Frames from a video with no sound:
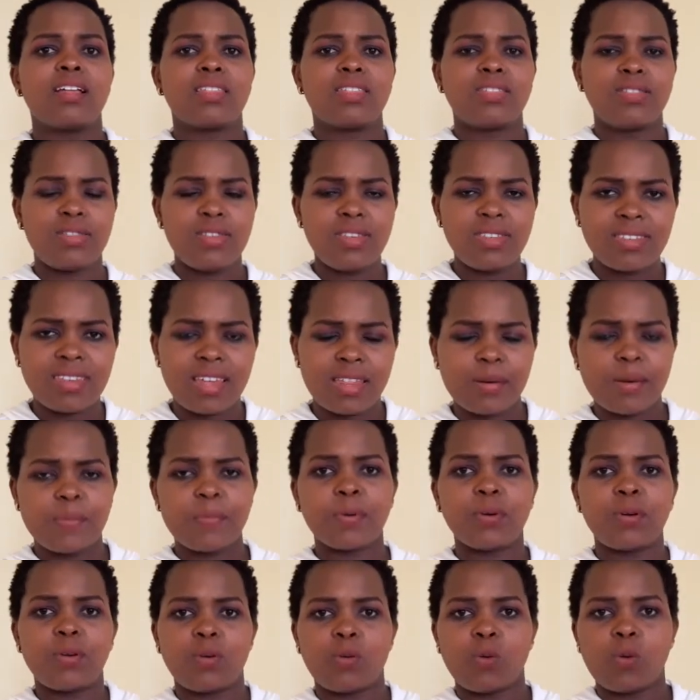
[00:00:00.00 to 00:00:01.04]
These are the
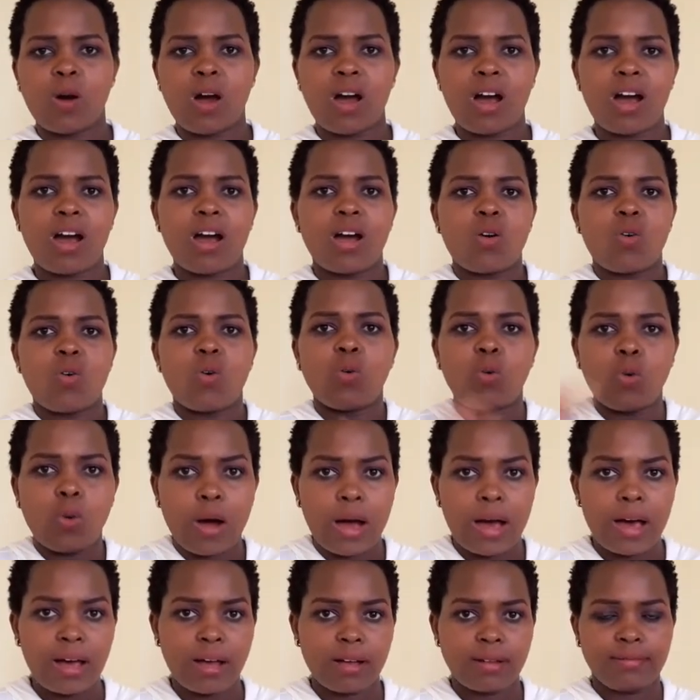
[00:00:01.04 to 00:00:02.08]
people who
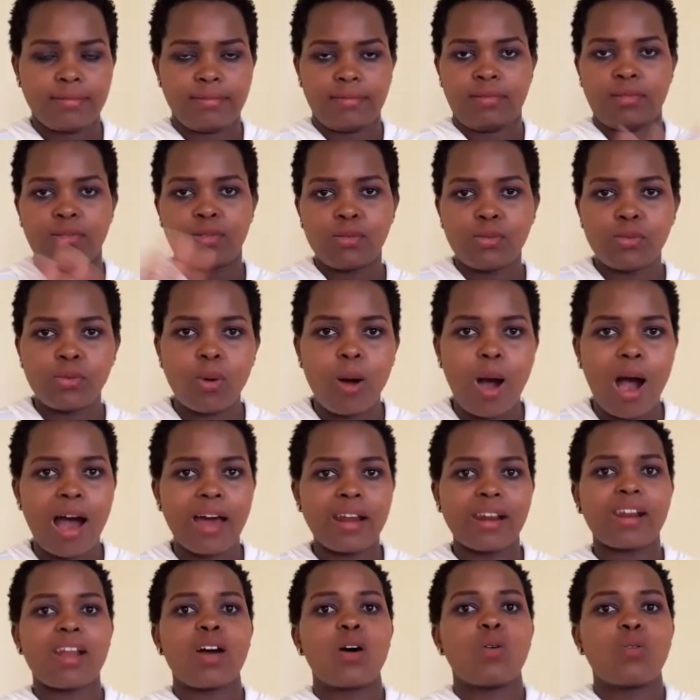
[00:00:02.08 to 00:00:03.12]
are
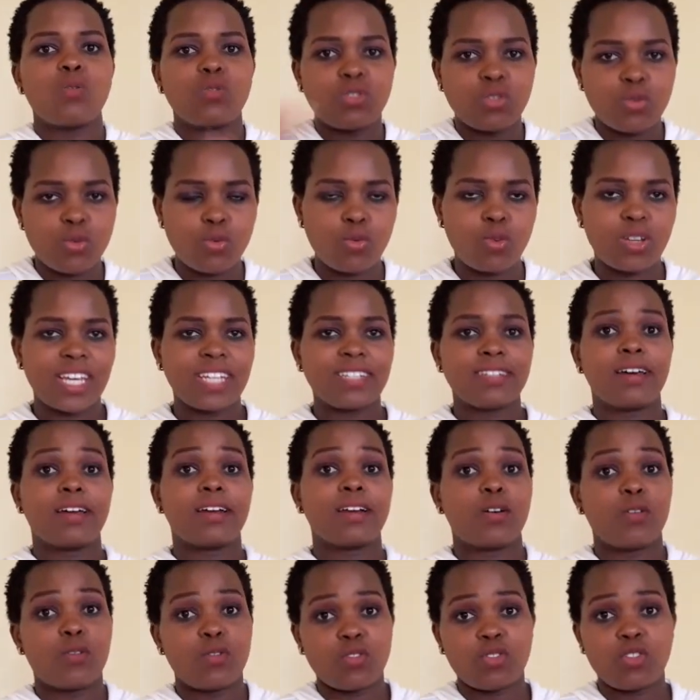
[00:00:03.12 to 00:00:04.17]
around, who get
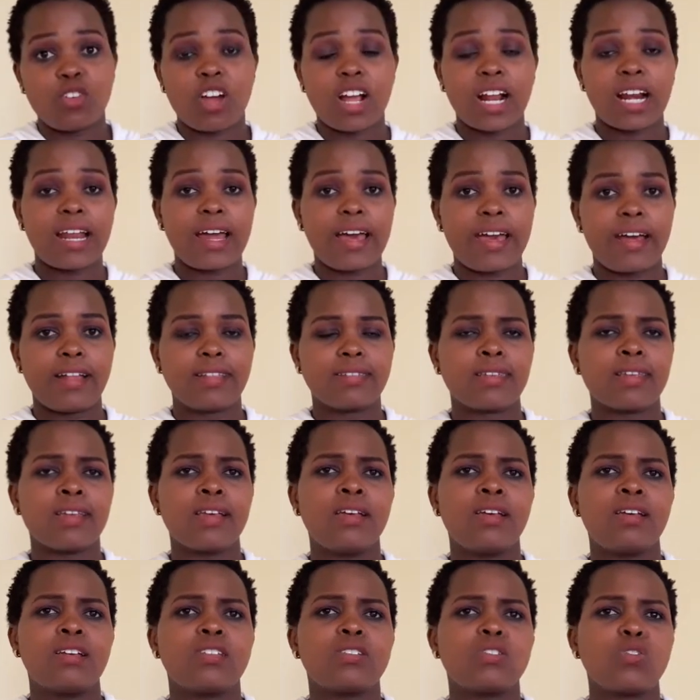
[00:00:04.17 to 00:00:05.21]
around your clients.
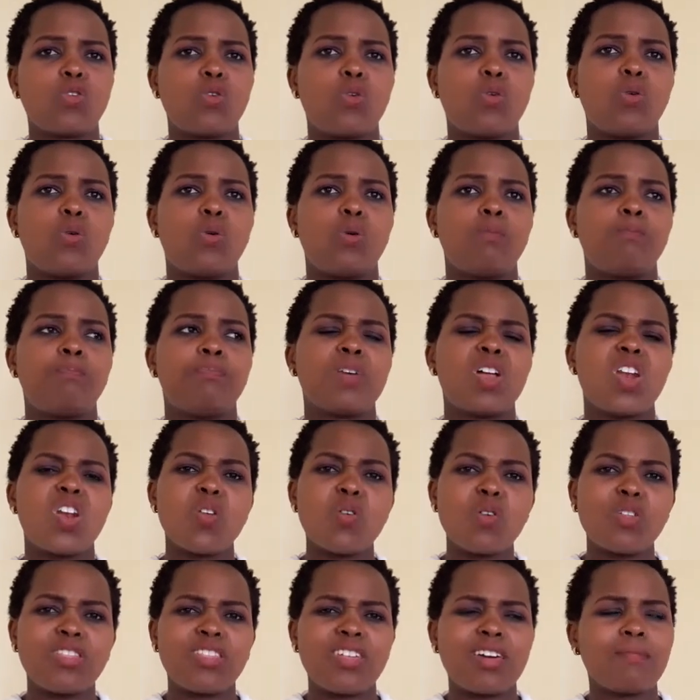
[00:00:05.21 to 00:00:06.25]
So know
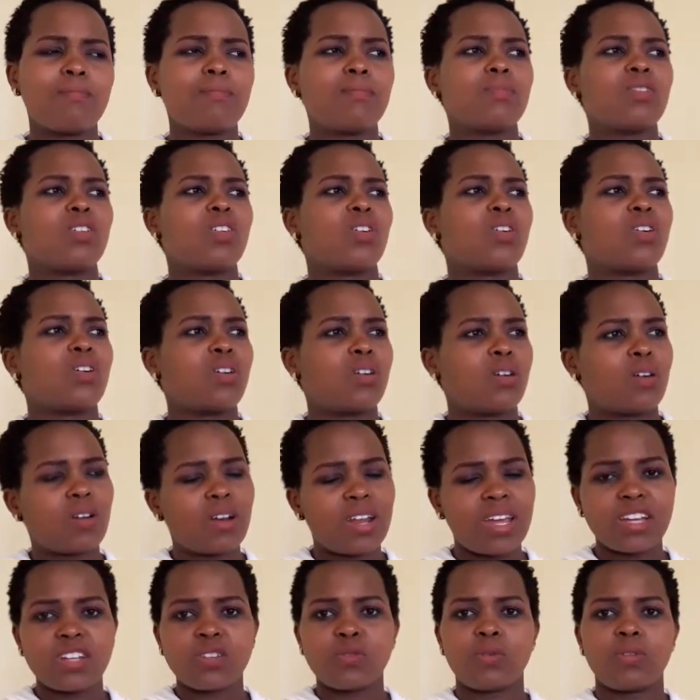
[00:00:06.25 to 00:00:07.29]
them,
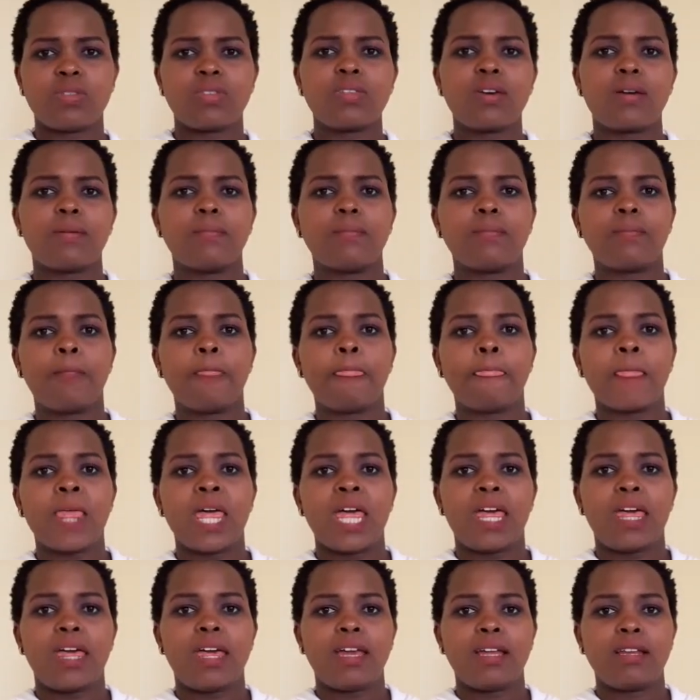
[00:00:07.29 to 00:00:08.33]
connect with them,
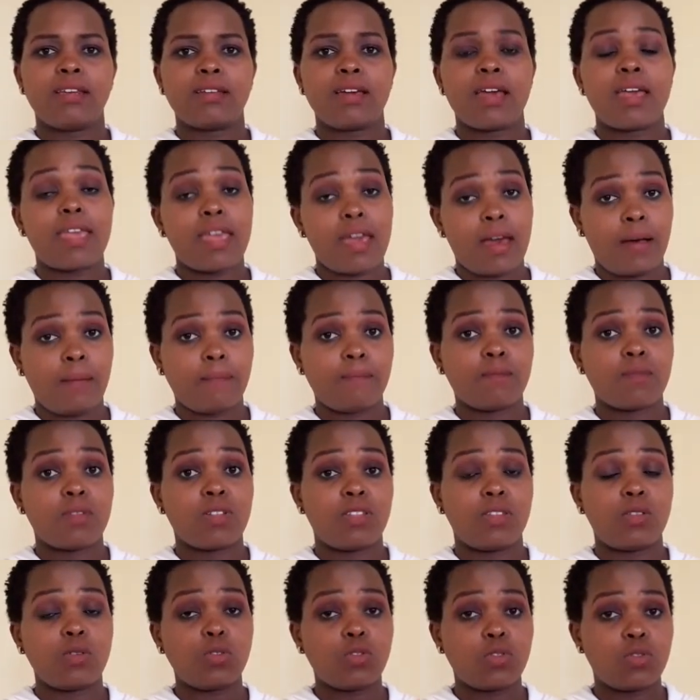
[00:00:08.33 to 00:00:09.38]
and yeah,
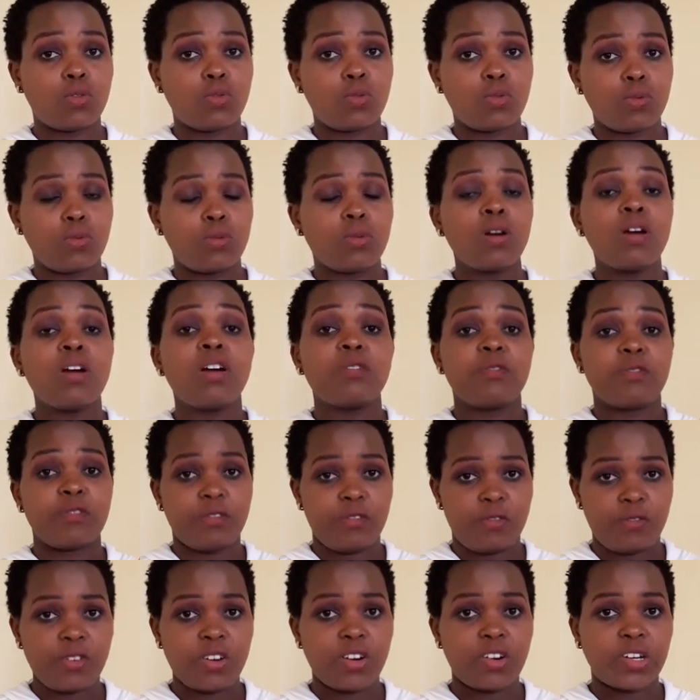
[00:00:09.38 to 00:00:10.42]
those two,
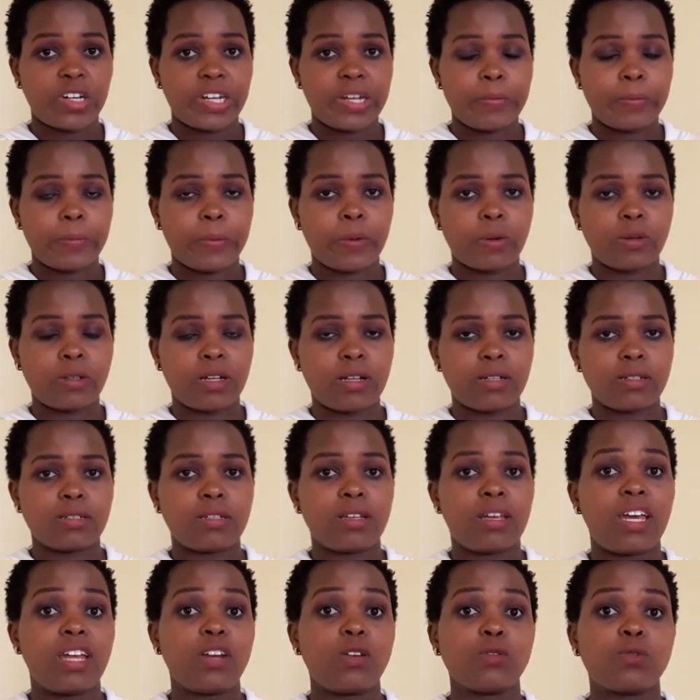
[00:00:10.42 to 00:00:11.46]
very important.
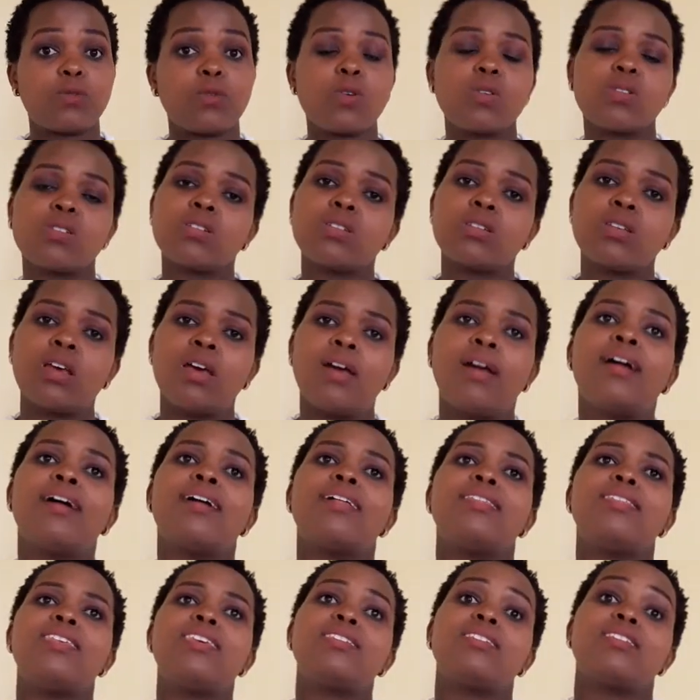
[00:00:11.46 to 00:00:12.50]
And of course,
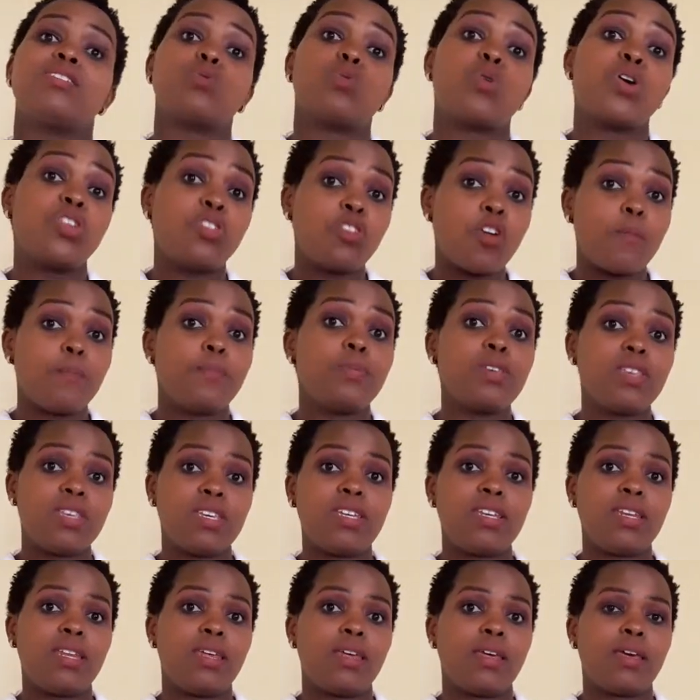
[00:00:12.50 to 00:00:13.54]
this is when you're
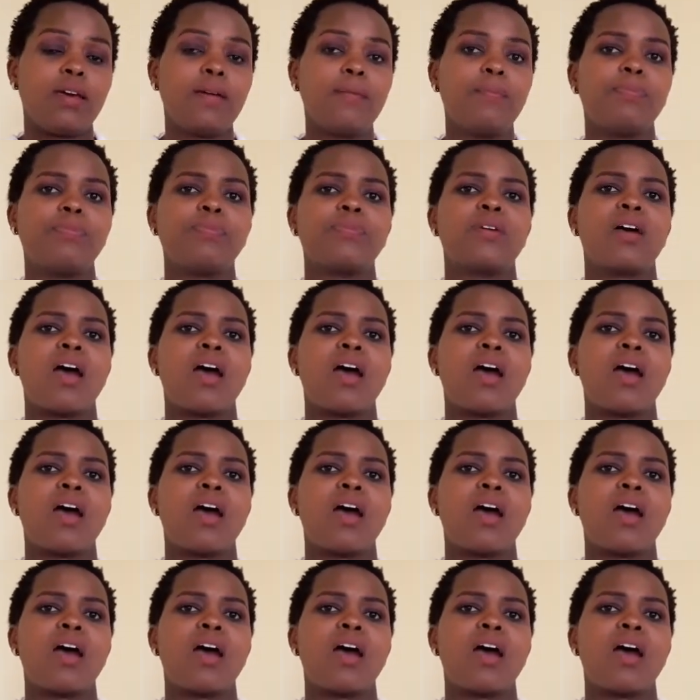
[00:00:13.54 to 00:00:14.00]
beginning.